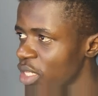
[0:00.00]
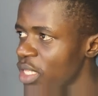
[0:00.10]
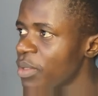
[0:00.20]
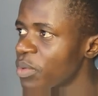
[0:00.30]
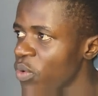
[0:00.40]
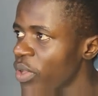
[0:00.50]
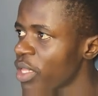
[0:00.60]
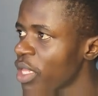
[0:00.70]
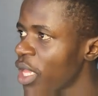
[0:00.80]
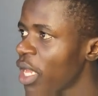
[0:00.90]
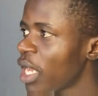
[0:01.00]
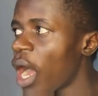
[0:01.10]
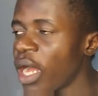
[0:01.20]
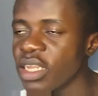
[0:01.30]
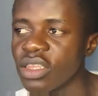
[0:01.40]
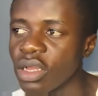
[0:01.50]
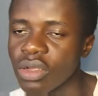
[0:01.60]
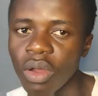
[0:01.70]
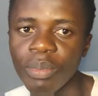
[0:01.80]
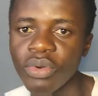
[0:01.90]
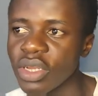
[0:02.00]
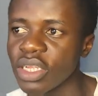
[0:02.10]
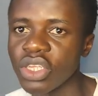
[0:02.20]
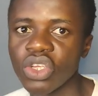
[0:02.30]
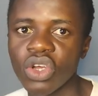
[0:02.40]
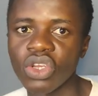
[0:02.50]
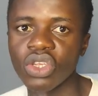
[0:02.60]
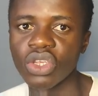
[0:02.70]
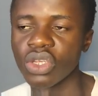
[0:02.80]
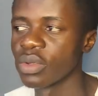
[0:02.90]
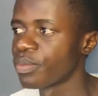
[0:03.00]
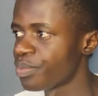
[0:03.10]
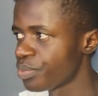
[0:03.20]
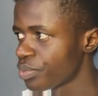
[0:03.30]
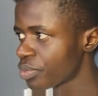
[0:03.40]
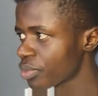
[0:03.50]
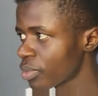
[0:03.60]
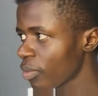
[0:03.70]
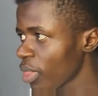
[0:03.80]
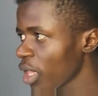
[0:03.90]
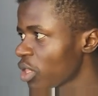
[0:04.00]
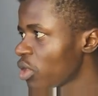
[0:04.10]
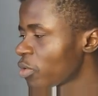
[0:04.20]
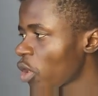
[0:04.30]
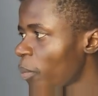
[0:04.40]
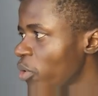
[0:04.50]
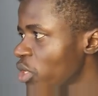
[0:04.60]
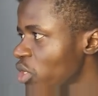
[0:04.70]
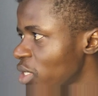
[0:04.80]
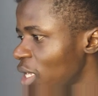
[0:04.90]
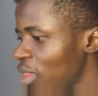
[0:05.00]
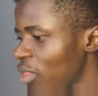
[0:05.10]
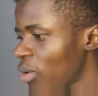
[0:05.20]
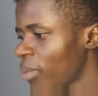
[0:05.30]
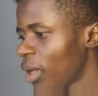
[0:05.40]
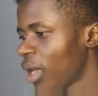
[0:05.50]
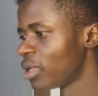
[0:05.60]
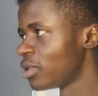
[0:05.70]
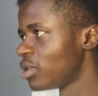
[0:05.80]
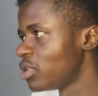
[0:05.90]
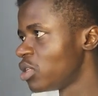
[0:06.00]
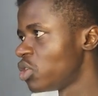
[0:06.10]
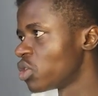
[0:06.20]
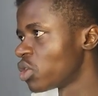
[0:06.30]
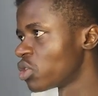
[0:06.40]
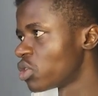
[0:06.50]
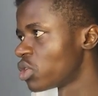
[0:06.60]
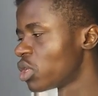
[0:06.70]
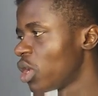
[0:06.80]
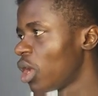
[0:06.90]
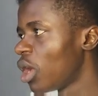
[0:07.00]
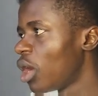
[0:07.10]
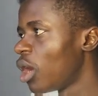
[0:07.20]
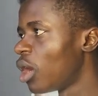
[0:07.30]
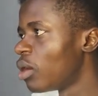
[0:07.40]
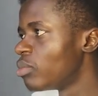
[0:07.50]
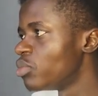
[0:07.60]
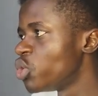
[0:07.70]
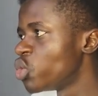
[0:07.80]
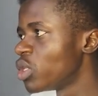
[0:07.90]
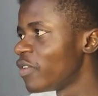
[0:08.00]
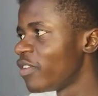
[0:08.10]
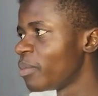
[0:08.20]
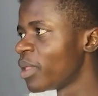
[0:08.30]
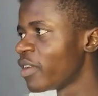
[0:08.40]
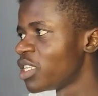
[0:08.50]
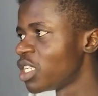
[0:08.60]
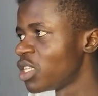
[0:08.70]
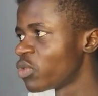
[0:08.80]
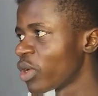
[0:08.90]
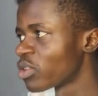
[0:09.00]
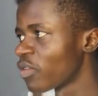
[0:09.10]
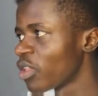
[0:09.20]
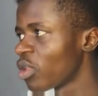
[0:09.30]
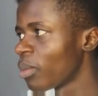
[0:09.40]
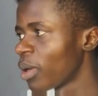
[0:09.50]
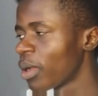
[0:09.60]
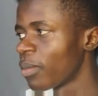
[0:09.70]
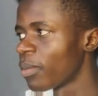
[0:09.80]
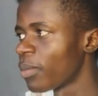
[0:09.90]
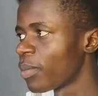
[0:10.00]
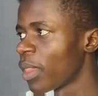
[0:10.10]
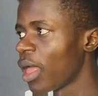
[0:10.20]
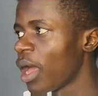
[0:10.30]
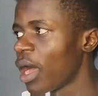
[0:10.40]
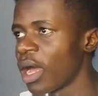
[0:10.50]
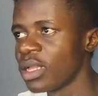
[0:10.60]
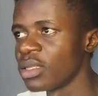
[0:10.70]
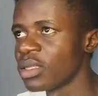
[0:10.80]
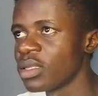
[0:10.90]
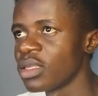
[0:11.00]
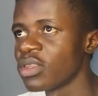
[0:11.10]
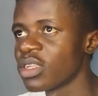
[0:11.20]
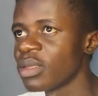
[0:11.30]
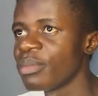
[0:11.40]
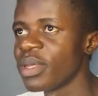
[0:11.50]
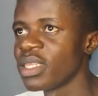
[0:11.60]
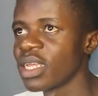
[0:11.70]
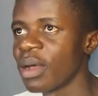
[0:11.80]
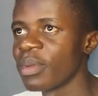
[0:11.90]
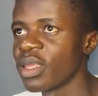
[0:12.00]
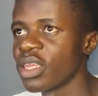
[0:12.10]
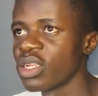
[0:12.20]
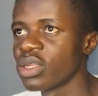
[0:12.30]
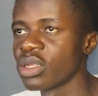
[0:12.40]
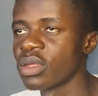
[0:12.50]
keeps going. And the third component just get the number, and then it just show the Fibonacci sequence of the number, and it's just a basic application.